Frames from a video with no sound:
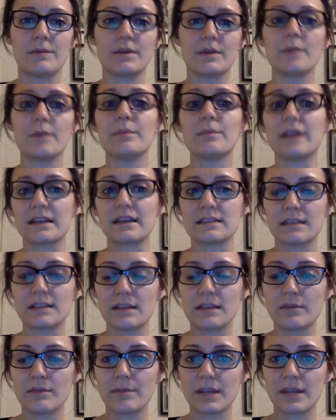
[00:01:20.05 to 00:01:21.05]
complexity
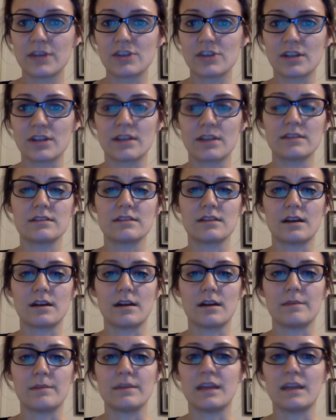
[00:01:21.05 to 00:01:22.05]
of a patient,
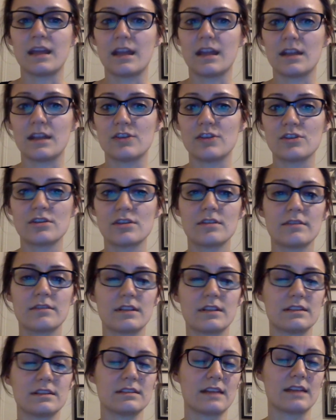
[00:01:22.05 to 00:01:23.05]
the age,
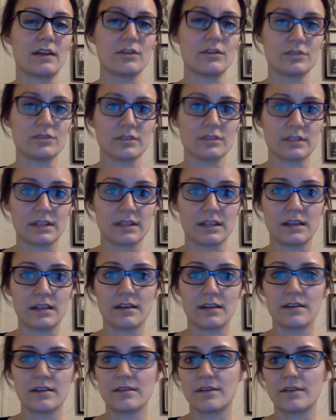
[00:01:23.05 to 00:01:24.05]
it's
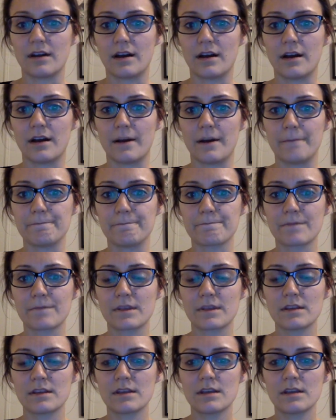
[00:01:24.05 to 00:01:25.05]
elderly,
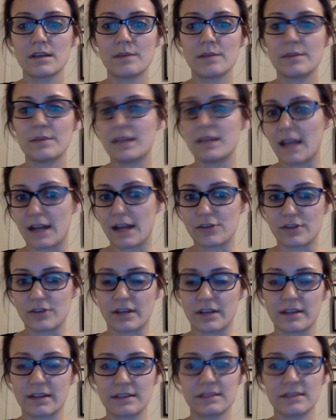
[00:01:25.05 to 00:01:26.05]

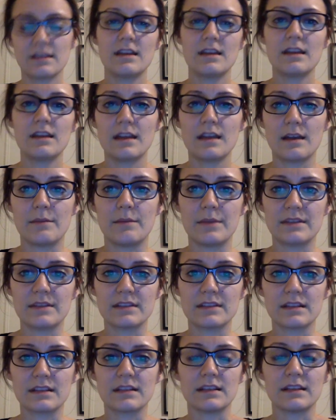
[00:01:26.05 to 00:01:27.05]
pediatrics, and
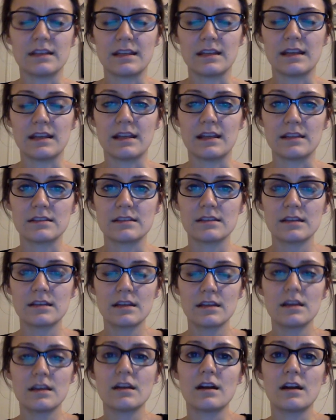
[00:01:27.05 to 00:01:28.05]
basically
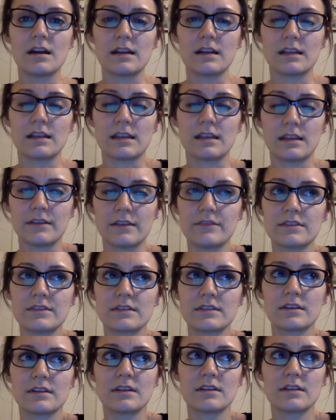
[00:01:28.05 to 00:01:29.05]
it
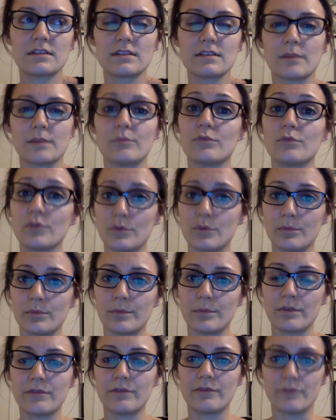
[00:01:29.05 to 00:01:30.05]
gives some
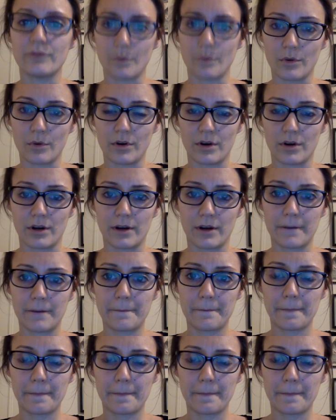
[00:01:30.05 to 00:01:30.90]
room for